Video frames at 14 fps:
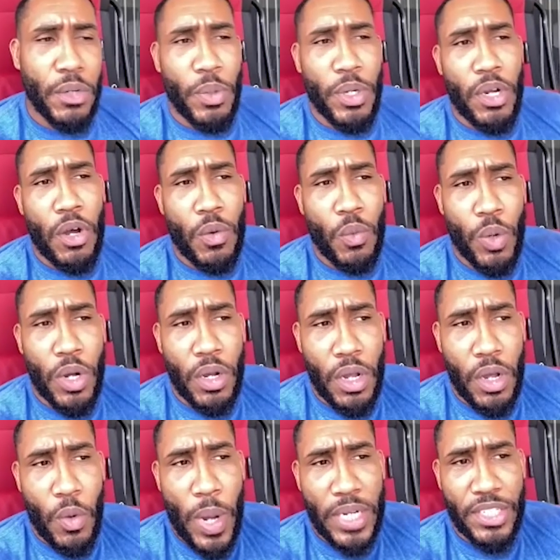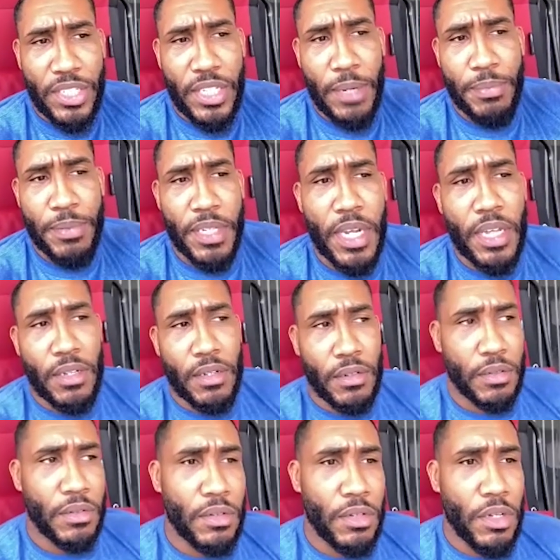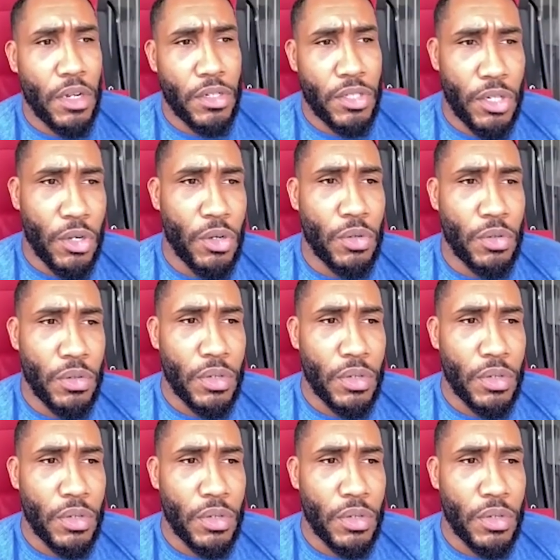we'll all watch tape together. You know, so